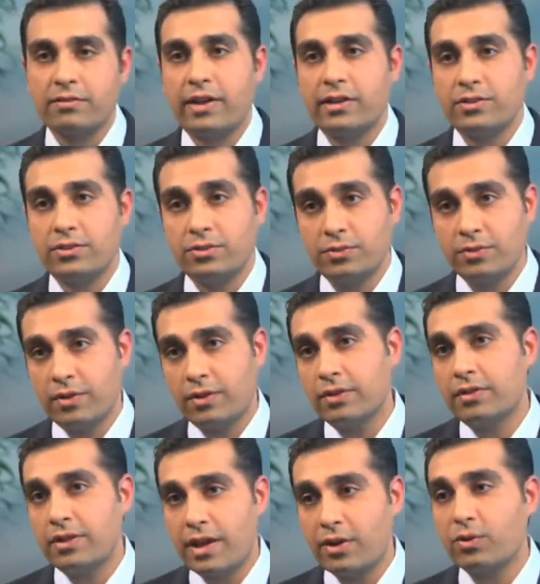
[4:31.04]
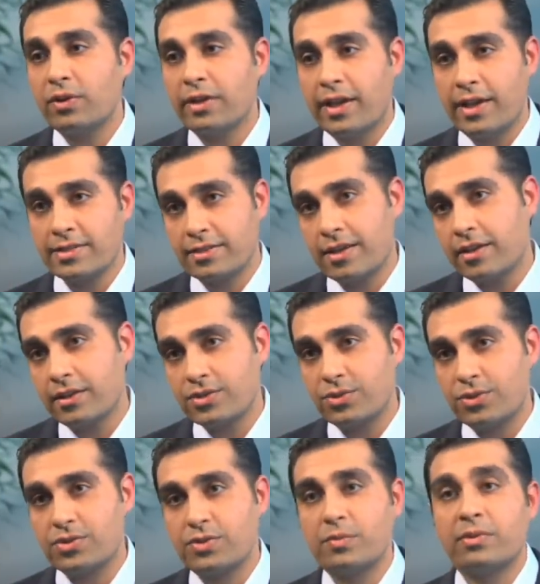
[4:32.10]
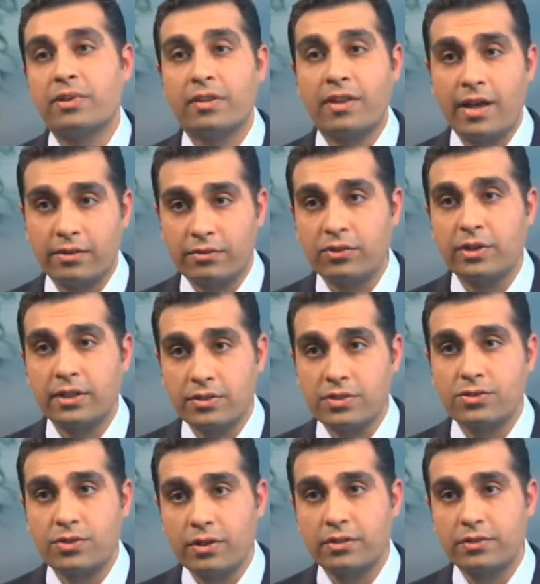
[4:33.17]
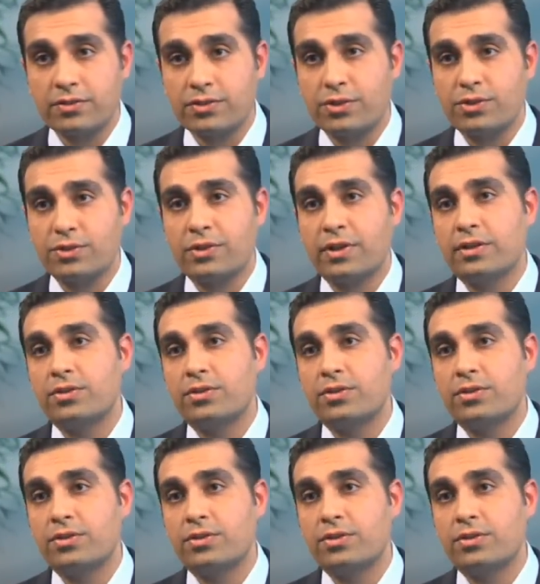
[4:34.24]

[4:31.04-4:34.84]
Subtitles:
I do not only aesthetic surgery, but a lot of reconstructive surgery.